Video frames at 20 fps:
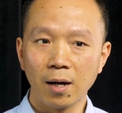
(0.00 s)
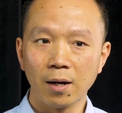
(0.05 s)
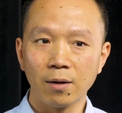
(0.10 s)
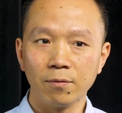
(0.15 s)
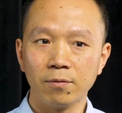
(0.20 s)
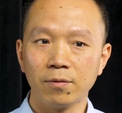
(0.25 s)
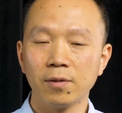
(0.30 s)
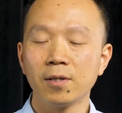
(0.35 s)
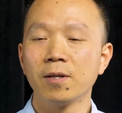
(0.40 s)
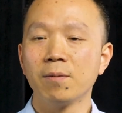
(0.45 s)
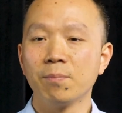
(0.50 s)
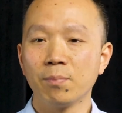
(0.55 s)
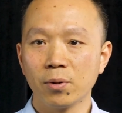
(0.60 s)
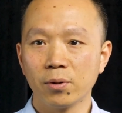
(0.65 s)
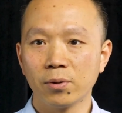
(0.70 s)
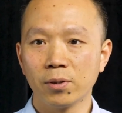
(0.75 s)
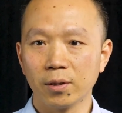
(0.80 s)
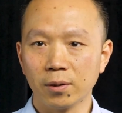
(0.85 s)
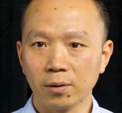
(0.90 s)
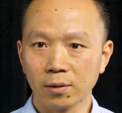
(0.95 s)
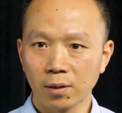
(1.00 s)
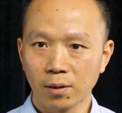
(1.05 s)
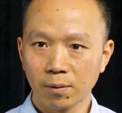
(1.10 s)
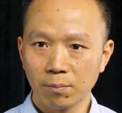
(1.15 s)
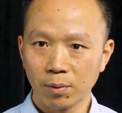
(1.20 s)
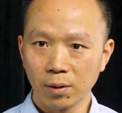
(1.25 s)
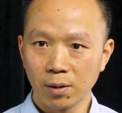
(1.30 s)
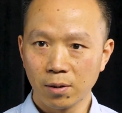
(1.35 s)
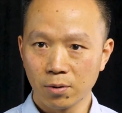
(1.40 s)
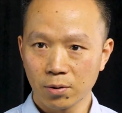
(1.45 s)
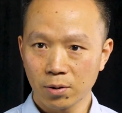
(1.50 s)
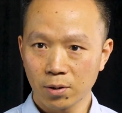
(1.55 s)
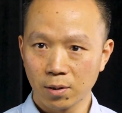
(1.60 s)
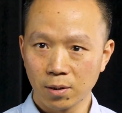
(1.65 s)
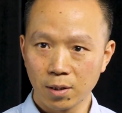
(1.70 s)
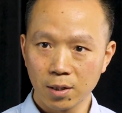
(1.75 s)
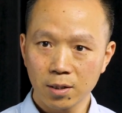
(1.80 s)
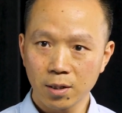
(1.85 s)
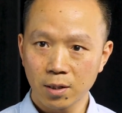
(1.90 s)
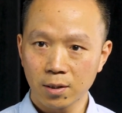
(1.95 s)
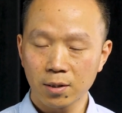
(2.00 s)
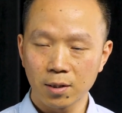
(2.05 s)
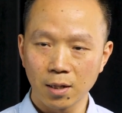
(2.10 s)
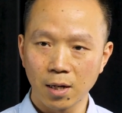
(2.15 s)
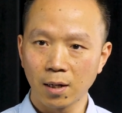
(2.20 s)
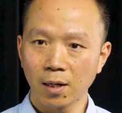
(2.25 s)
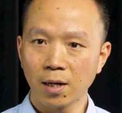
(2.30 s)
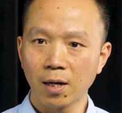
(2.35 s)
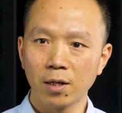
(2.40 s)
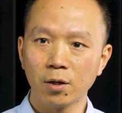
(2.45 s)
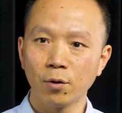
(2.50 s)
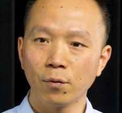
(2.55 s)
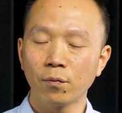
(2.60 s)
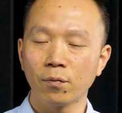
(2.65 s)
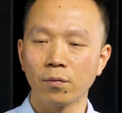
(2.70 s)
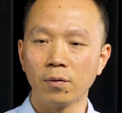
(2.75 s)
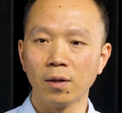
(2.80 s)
are very important, because this is kind of